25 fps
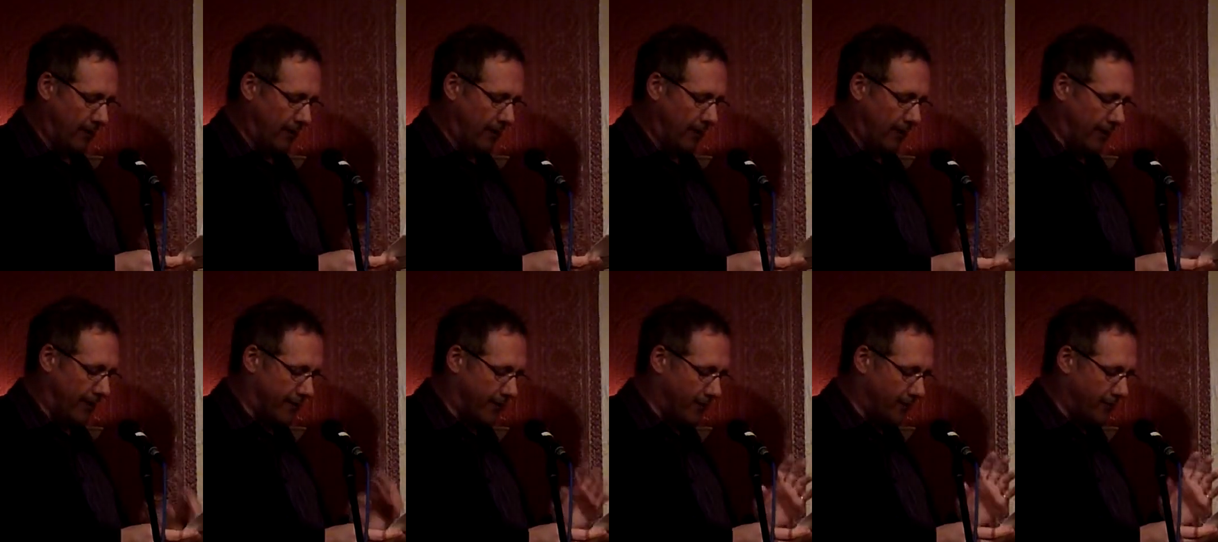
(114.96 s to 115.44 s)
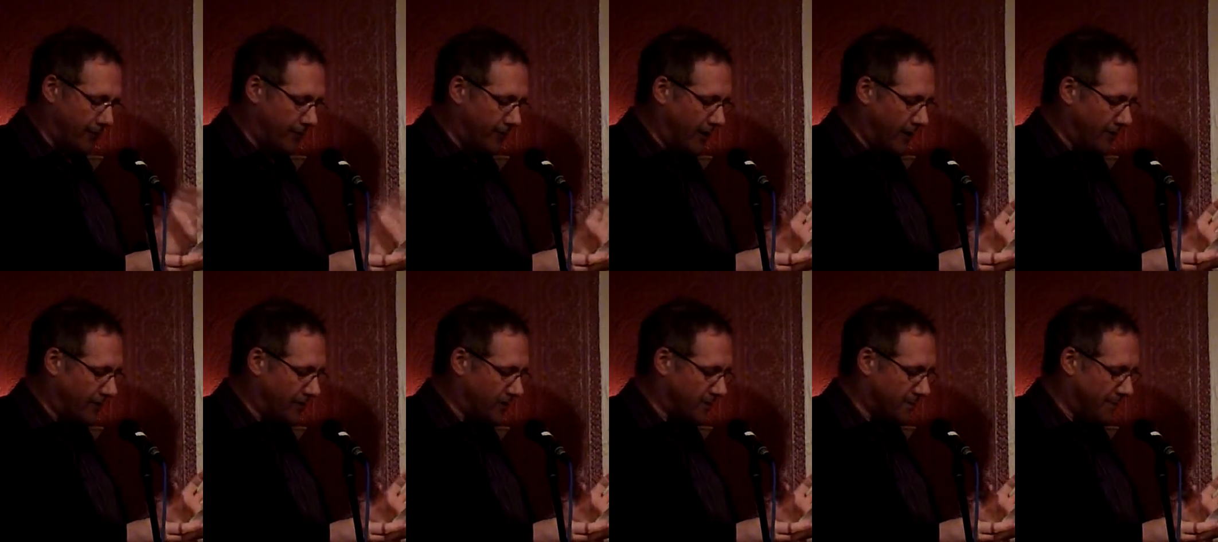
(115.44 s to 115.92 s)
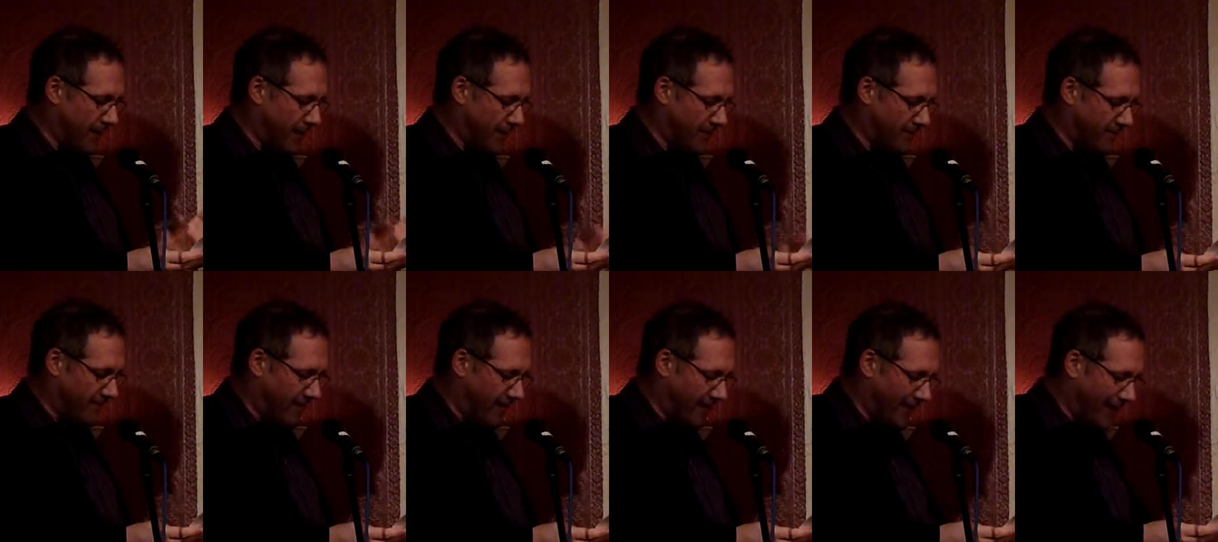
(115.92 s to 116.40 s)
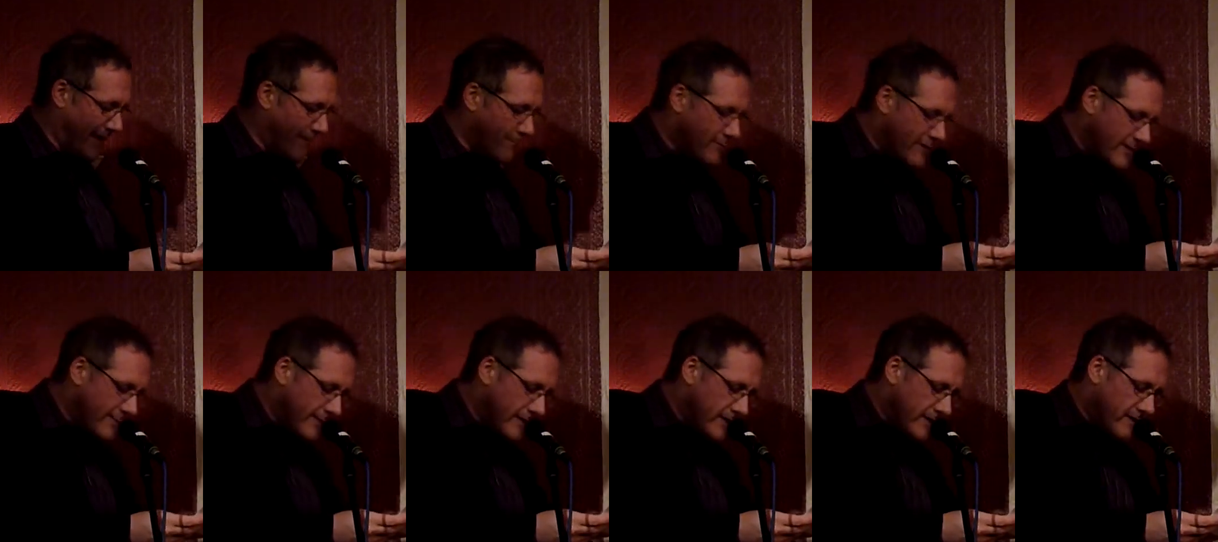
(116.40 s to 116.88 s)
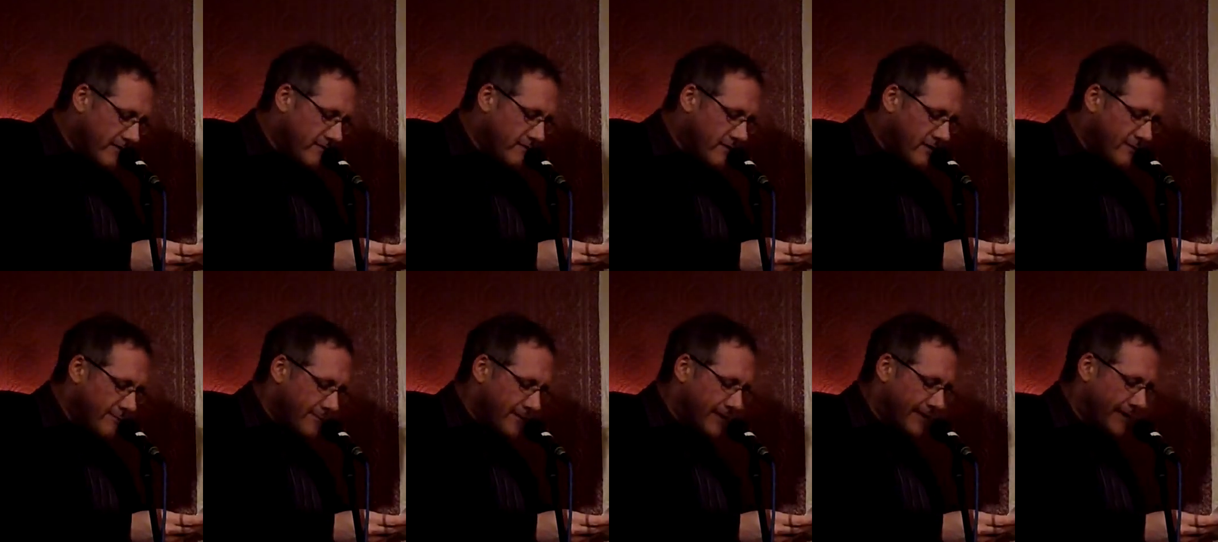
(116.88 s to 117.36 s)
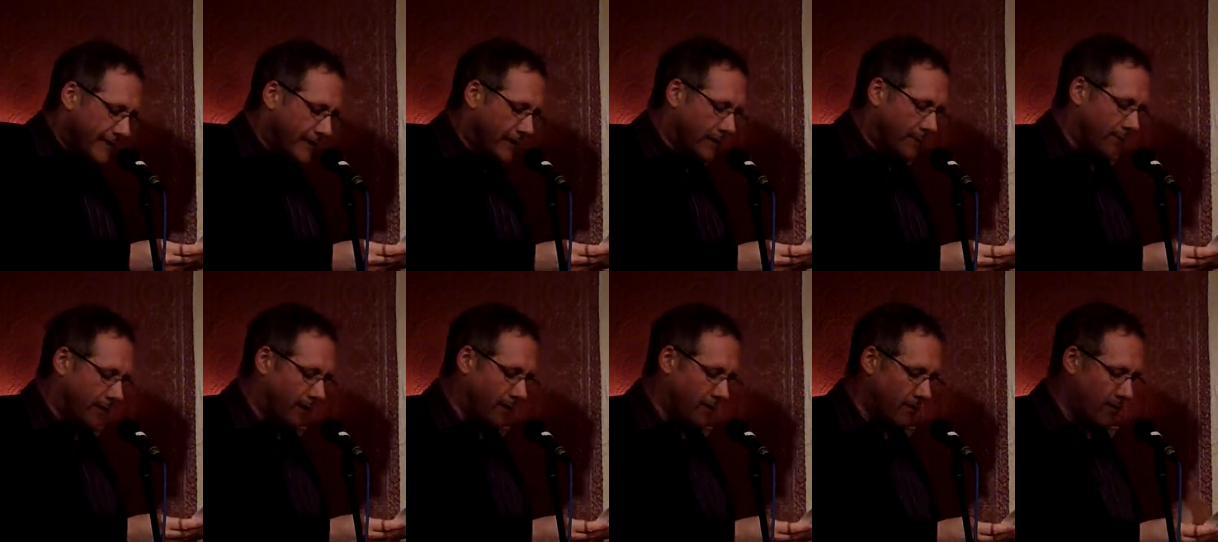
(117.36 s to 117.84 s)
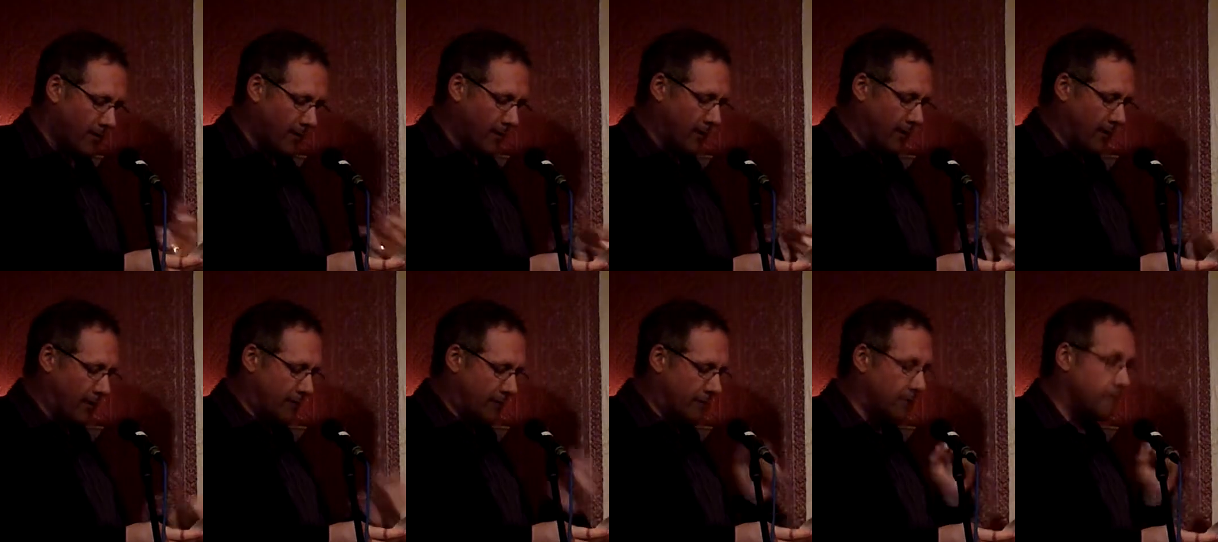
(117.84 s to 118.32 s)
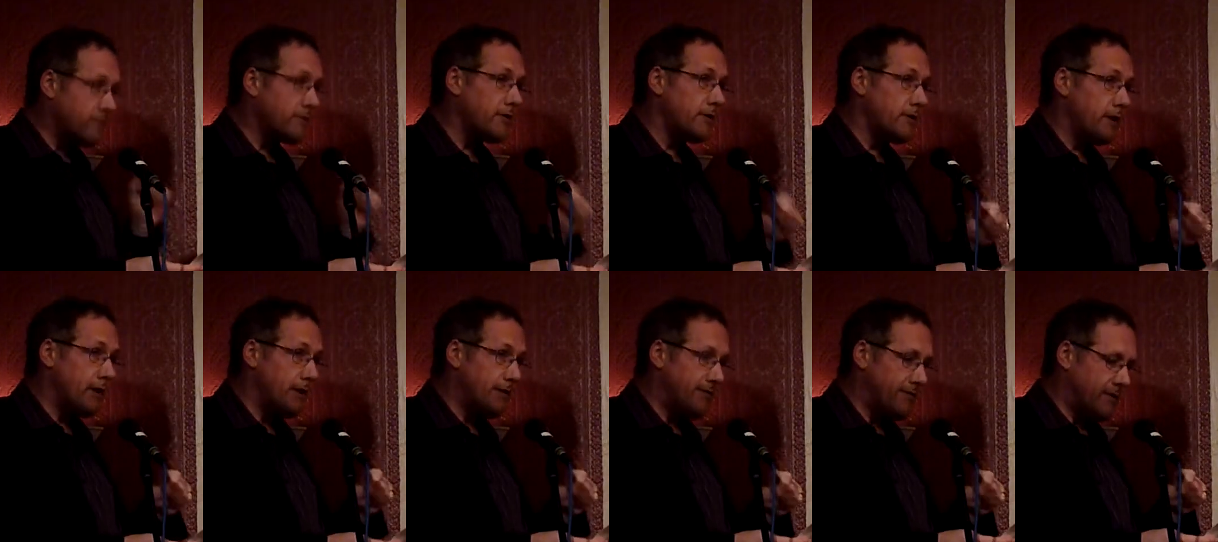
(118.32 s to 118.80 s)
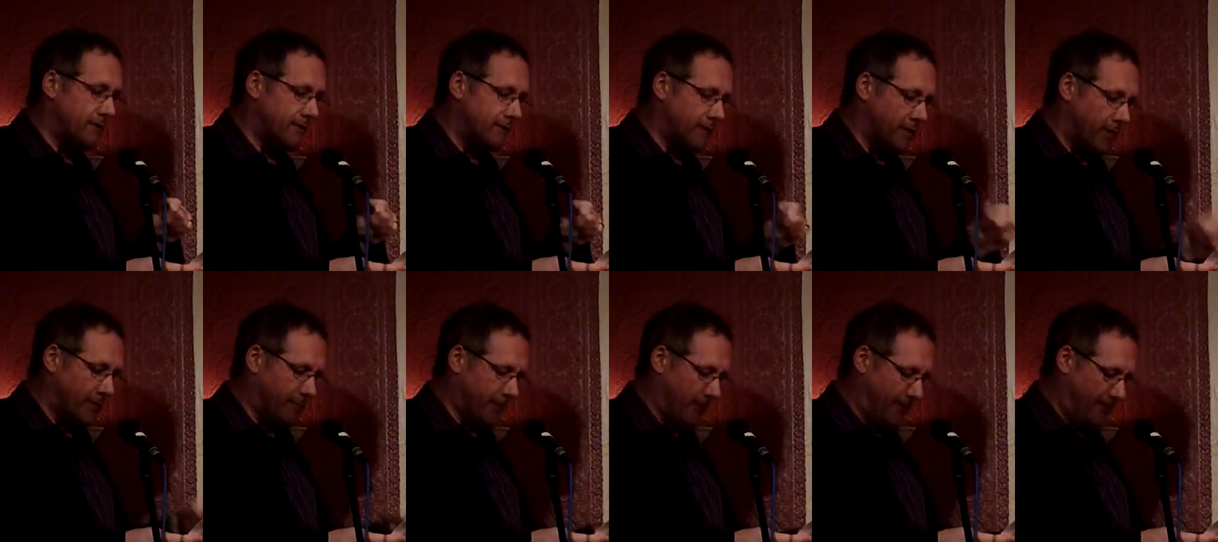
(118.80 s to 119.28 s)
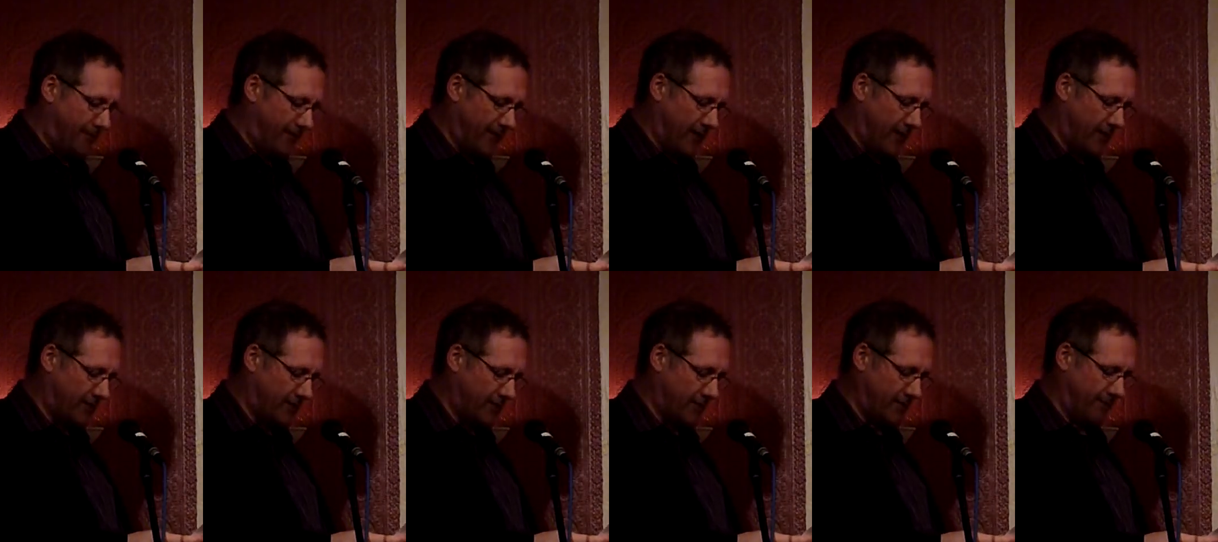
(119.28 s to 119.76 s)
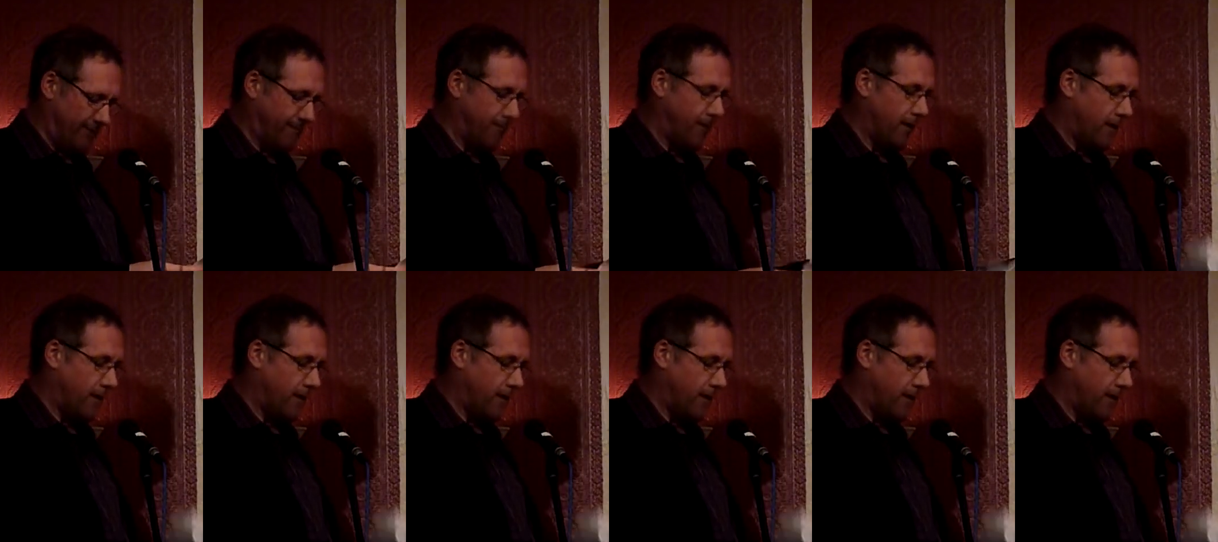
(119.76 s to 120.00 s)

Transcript: I got the Chief Inspector and clamped him in the crook of my elbow, took the knife inside my fist,